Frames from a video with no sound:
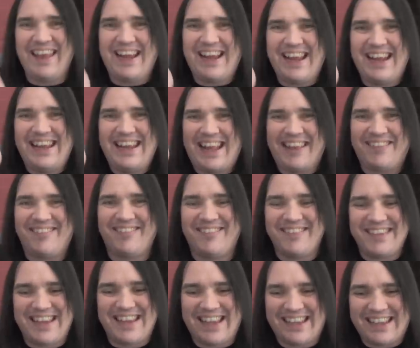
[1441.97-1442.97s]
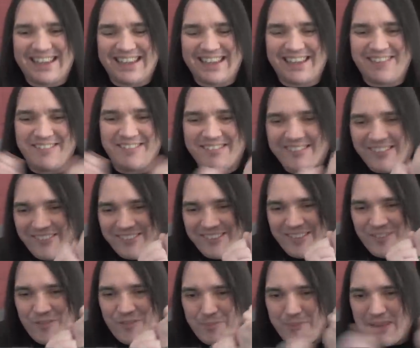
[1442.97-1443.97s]
like a Nazi.
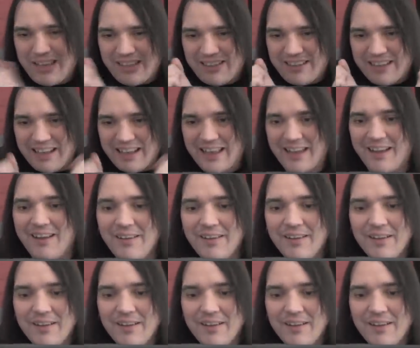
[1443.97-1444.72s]
Joseph Mengele.